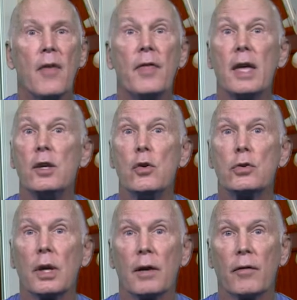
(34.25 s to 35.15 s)
They
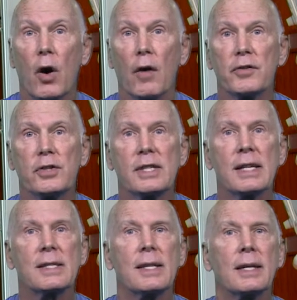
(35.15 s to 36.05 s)
usually involve
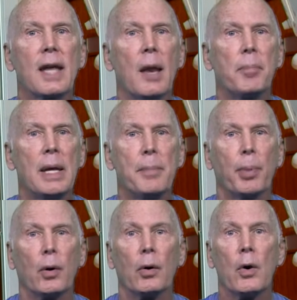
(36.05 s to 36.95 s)
6 to 10
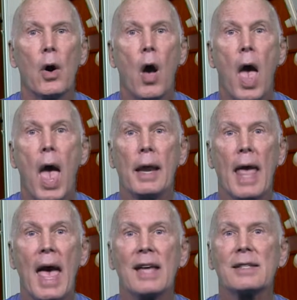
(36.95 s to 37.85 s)
people, and
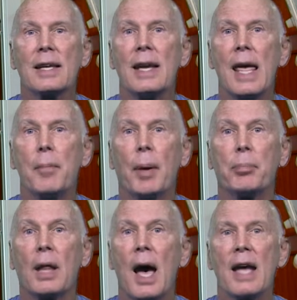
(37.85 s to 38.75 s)
as the name
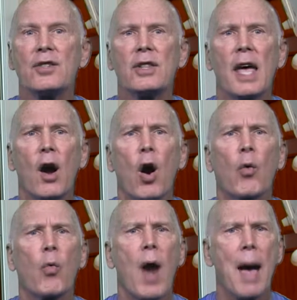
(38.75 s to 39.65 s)
implies, they are
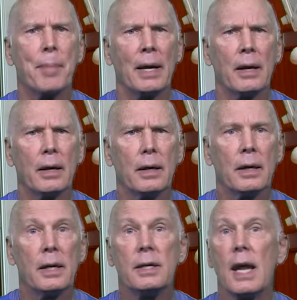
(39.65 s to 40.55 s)
rapid,
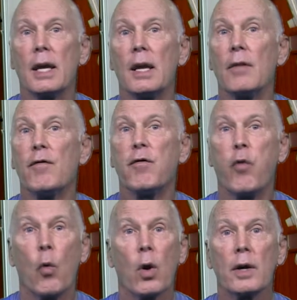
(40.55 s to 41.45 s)
taking
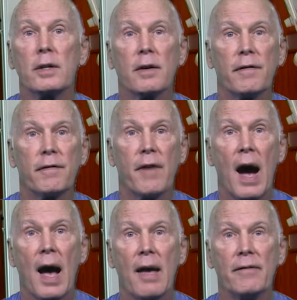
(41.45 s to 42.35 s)
4 to
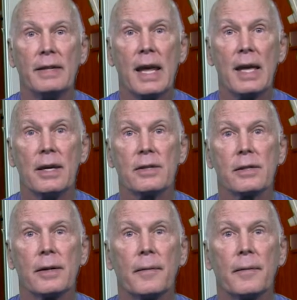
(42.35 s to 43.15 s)
5 days.